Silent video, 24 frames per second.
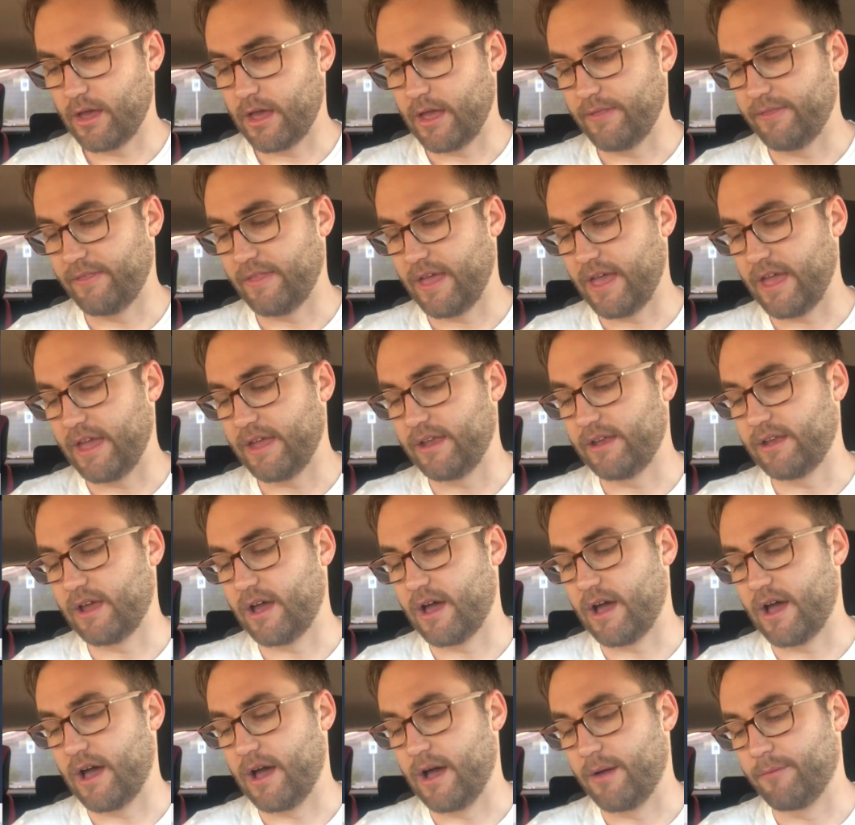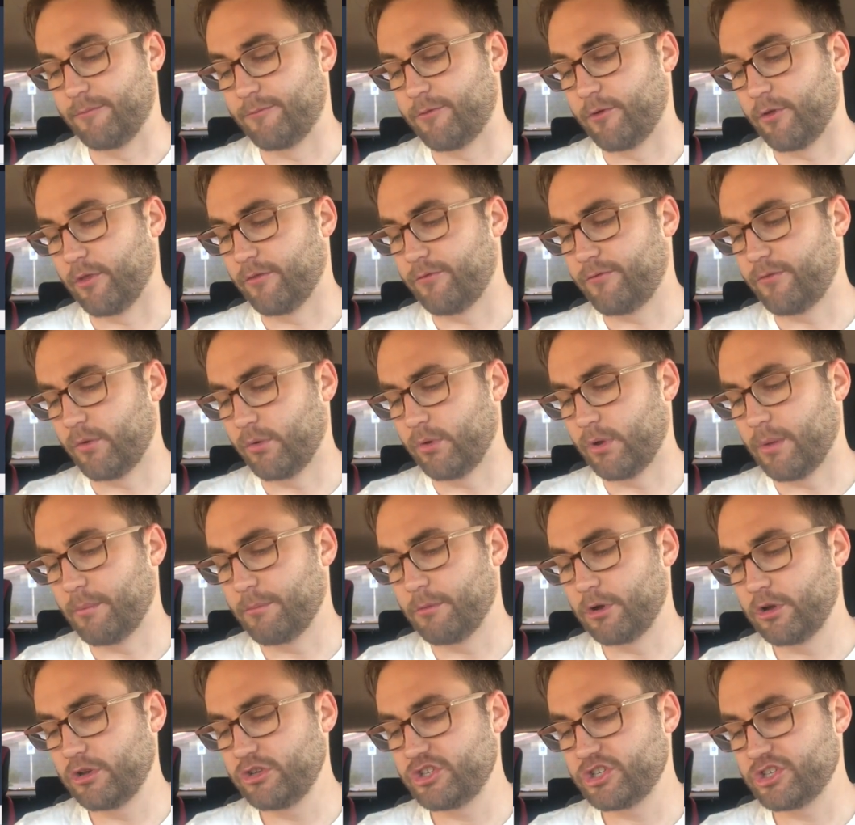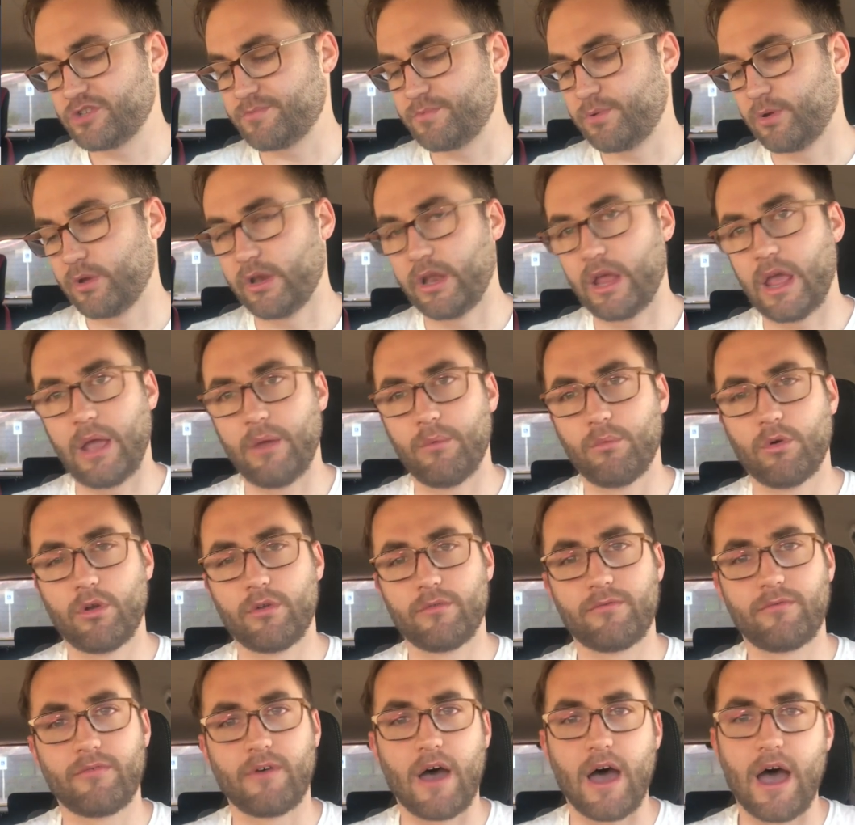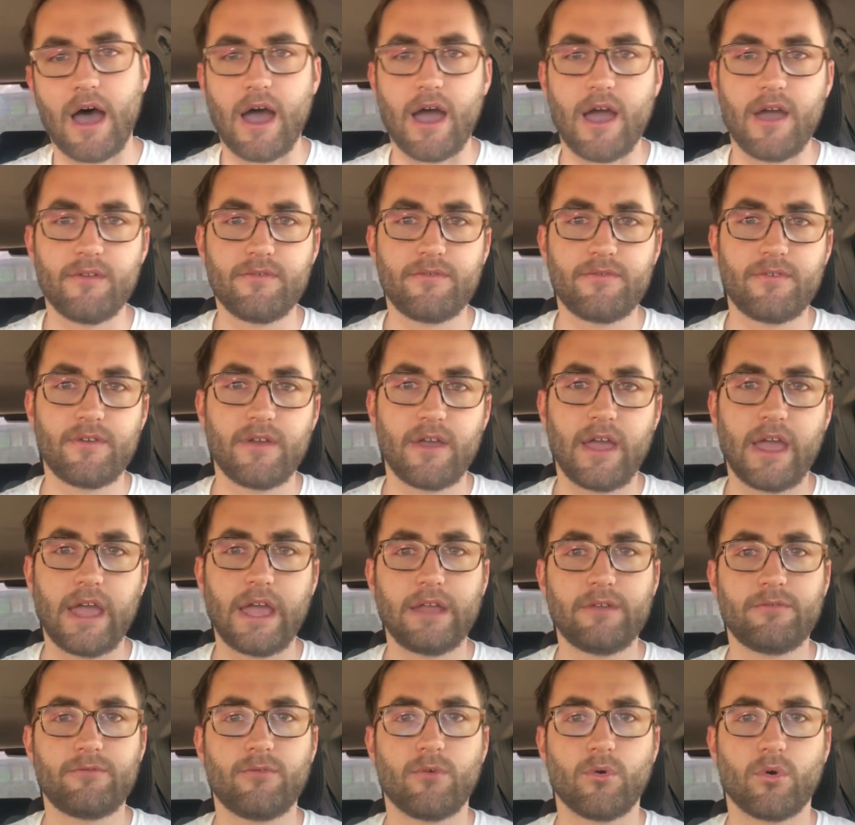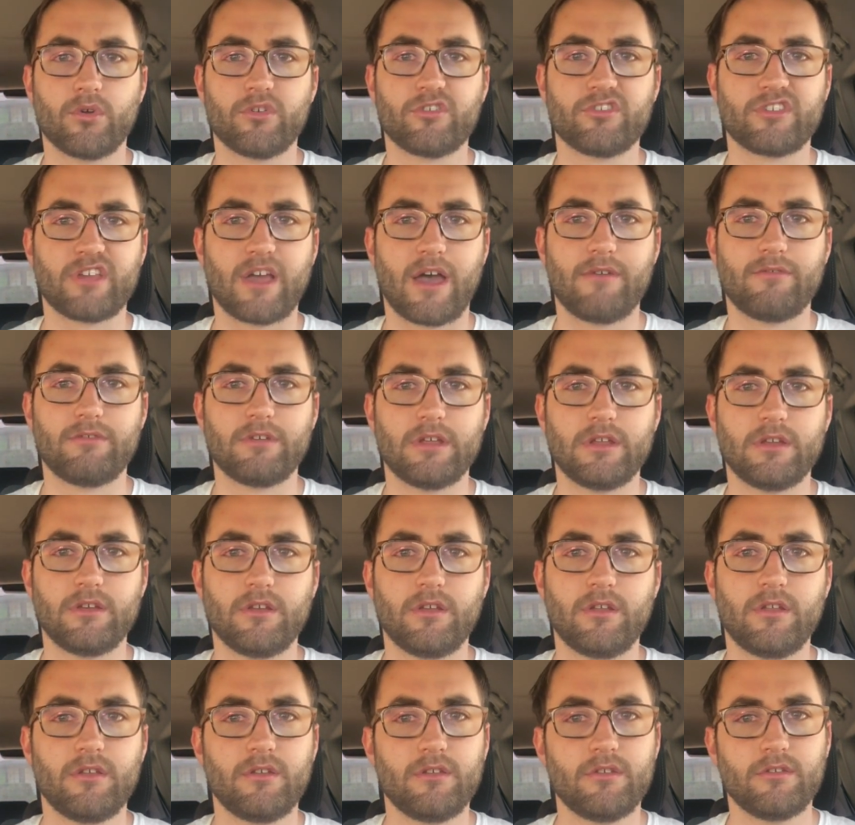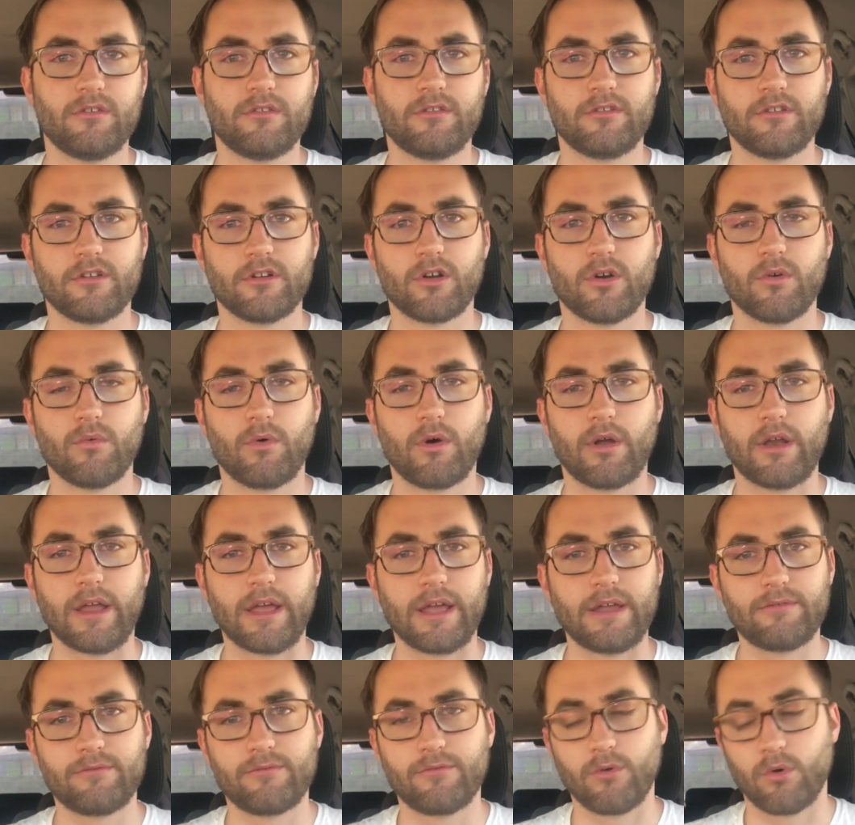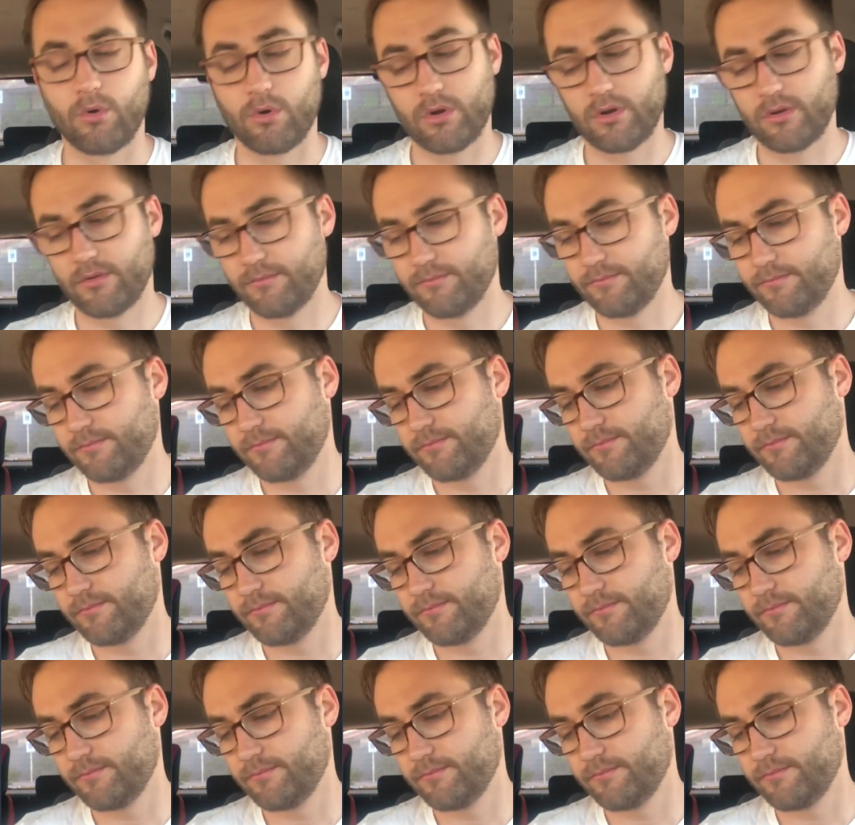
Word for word: And then um, for the phone number, just put eight one five, eight four seven, zero one eight four.